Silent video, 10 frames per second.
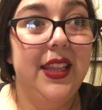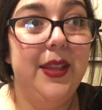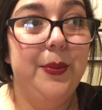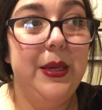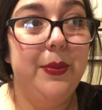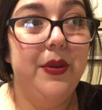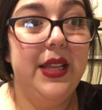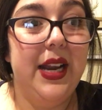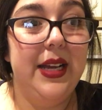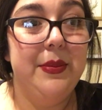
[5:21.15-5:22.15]
The people
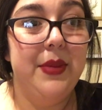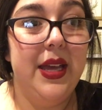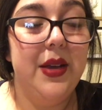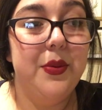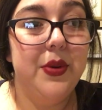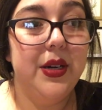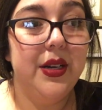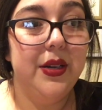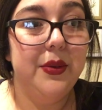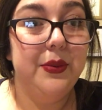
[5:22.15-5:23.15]
that I met were